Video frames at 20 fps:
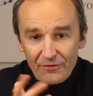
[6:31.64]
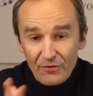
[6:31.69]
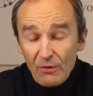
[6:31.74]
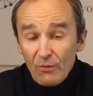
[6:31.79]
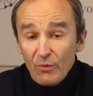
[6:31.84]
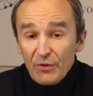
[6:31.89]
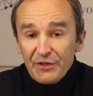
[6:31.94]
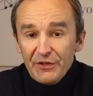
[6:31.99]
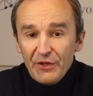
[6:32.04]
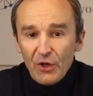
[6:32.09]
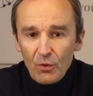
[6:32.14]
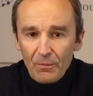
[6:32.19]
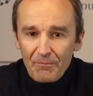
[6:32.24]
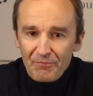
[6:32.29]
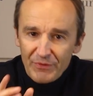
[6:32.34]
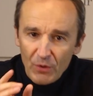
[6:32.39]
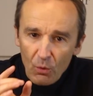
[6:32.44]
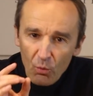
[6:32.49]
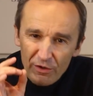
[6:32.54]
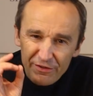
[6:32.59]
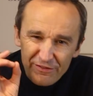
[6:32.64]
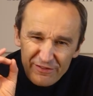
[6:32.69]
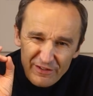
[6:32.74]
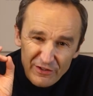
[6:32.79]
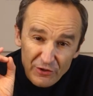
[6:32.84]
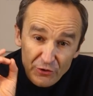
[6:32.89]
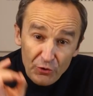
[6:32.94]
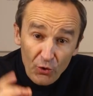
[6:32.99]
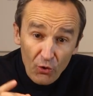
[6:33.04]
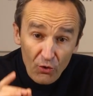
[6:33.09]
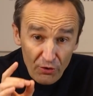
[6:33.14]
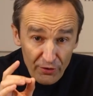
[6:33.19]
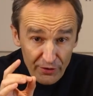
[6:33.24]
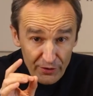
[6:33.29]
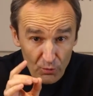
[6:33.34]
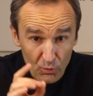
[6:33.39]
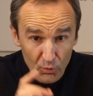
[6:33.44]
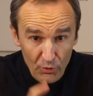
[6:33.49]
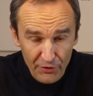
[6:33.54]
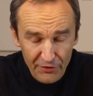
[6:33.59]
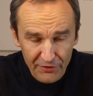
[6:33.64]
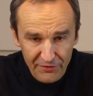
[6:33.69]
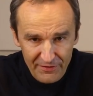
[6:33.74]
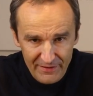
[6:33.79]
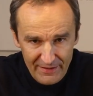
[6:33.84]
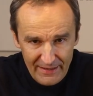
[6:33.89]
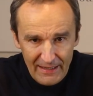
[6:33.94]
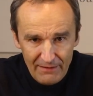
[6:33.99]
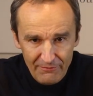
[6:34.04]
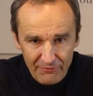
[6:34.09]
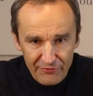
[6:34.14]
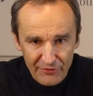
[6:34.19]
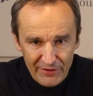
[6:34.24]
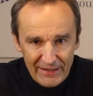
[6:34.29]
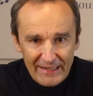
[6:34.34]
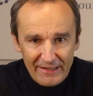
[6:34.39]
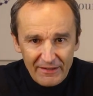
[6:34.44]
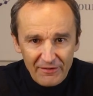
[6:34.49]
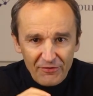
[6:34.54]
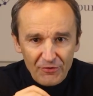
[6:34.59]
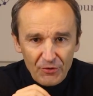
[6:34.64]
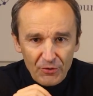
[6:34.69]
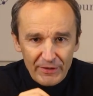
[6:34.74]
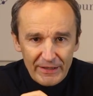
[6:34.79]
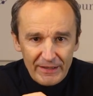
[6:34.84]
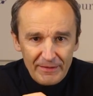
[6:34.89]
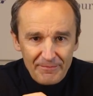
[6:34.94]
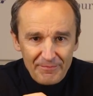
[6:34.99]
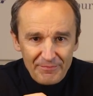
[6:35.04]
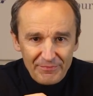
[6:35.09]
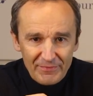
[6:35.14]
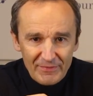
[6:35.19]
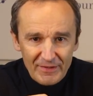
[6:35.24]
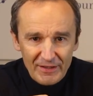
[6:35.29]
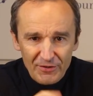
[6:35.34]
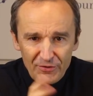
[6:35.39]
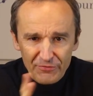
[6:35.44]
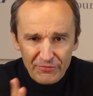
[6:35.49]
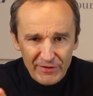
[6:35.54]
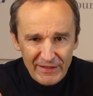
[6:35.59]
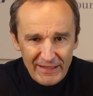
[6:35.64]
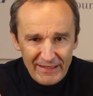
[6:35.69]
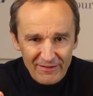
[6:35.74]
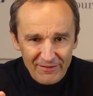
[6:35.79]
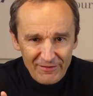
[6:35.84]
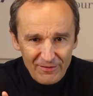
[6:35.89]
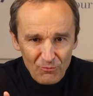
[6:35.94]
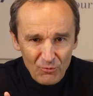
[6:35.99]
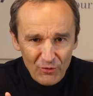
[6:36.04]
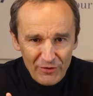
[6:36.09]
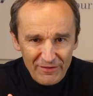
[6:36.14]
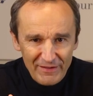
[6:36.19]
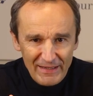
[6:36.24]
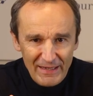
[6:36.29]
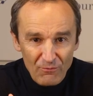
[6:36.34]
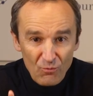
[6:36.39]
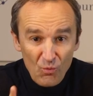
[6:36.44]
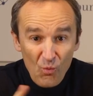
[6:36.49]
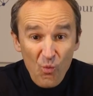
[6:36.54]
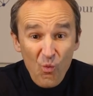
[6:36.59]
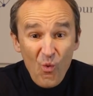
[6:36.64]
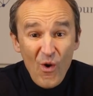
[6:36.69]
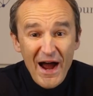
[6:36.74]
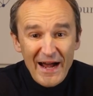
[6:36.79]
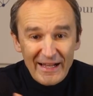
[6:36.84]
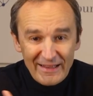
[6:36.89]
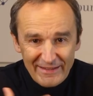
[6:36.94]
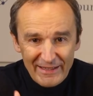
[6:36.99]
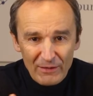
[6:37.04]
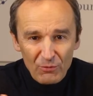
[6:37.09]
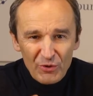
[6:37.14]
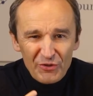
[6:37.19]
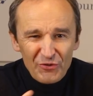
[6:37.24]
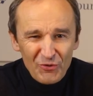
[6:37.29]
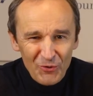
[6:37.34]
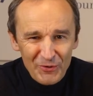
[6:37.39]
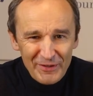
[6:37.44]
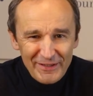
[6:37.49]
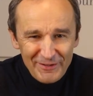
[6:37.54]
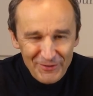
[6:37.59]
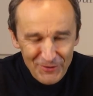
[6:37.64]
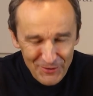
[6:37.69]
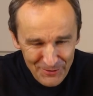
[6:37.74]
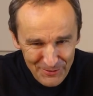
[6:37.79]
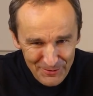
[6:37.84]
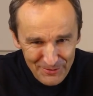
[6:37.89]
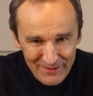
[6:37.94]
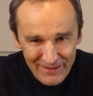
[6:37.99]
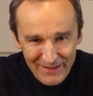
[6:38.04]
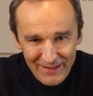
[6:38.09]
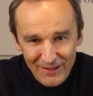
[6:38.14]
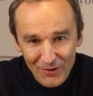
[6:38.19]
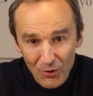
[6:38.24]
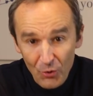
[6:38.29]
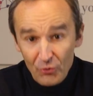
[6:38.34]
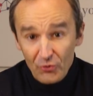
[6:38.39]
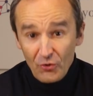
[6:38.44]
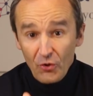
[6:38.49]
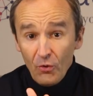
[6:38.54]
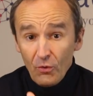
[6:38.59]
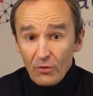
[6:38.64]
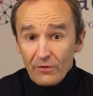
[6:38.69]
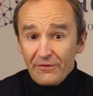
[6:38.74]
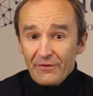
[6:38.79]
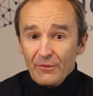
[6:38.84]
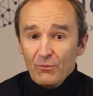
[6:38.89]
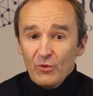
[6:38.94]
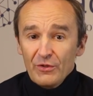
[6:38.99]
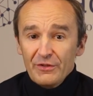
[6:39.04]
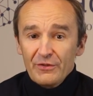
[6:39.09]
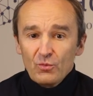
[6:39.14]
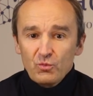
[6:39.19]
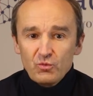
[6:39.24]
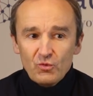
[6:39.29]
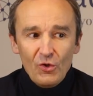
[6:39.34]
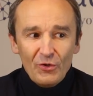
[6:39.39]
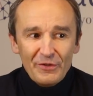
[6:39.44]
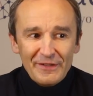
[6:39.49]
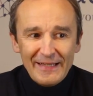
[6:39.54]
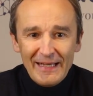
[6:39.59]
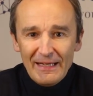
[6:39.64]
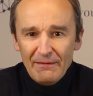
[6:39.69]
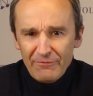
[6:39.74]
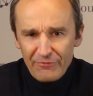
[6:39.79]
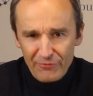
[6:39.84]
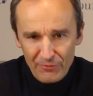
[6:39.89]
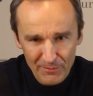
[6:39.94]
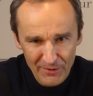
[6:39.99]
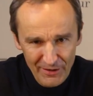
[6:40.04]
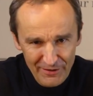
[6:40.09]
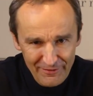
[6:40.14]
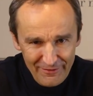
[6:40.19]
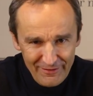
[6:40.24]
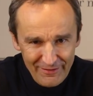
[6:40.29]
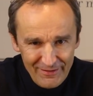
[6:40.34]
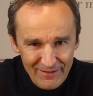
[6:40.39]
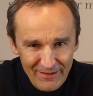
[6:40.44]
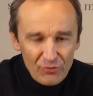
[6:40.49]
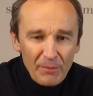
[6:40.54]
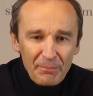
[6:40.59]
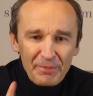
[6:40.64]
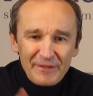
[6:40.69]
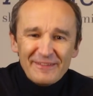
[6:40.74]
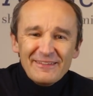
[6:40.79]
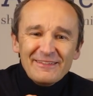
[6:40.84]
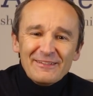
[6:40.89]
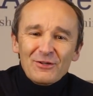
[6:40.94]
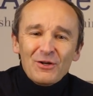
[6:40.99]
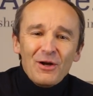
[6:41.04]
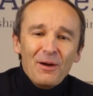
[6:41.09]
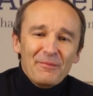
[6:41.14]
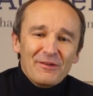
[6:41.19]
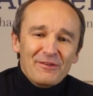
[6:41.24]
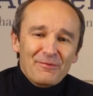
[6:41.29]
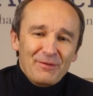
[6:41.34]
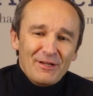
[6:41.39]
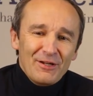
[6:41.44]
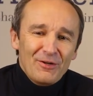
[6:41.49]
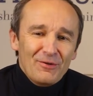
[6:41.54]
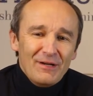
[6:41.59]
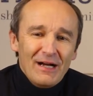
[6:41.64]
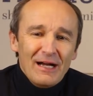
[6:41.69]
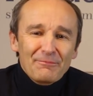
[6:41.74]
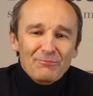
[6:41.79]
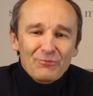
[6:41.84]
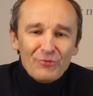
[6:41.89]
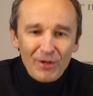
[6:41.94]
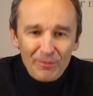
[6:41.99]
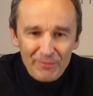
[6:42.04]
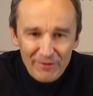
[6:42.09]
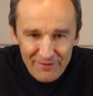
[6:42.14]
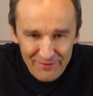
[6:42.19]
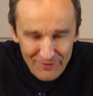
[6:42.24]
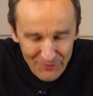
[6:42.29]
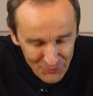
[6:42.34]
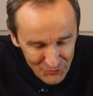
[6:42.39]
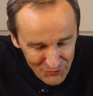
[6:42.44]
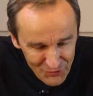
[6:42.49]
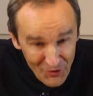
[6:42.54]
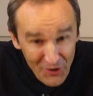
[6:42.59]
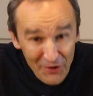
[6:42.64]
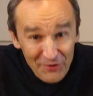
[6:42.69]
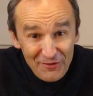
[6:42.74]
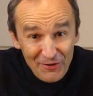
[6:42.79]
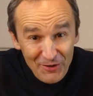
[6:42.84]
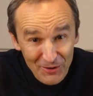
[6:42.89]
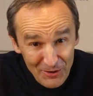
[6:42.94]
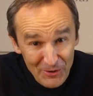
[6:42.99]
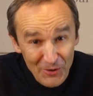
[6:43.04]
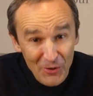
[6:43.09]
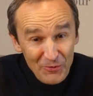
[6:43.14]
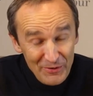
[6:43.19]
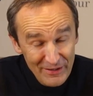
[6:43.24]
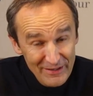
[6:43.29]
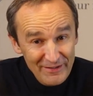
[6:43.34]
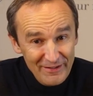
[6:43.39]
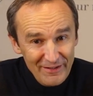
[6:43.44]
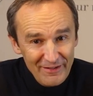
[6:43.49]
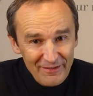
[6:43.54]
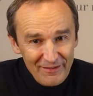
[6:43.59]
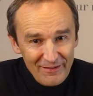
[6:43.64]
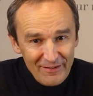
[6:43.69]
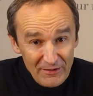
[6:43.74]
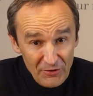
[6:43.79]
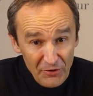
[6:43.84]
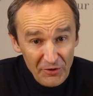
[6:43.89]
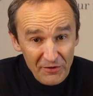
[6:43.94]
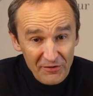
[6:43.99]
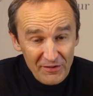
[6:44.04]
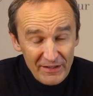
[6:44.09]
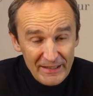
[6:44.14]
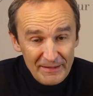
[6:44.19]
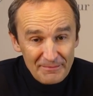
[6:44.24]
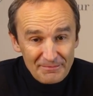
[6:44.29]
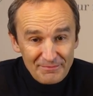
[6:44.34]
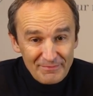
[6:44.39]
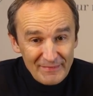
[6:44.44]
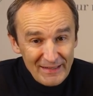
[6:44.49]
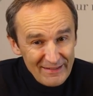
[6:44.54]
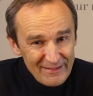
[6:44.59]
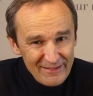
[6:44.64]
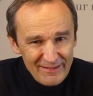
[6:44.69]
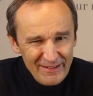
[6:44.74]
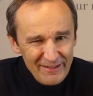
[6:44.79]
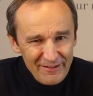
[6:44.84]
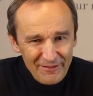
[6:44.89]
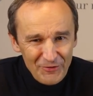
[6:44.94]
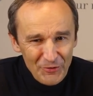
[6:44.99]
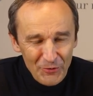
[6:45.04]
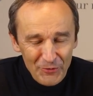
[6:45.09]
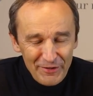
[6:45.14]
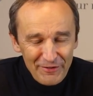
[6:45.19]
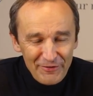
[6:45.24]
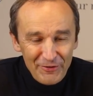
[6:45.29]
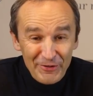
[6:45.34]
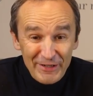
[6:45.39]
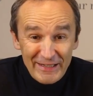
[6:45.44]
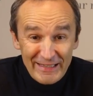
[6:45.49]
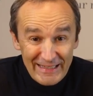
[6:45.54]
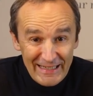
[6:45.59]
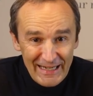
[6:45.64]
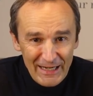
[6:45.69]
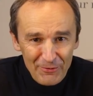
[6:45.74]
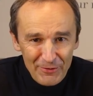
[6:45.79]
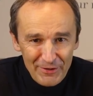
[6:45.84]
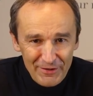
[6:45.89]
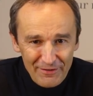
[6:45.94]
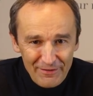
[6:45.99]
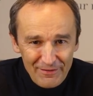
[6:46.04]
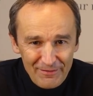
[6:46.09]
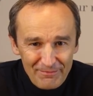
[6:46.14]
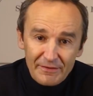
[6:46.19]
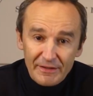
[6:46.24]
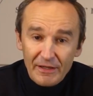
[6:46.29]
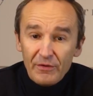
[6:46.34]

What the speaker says: So I want to know, what's your worst name forgetting story? Did you forget someone's name while they were talking to you? Or call someone the wrong name for months? Drop it in the comments below. I promise you're not alone in this. And honestly, these stories are hilarious.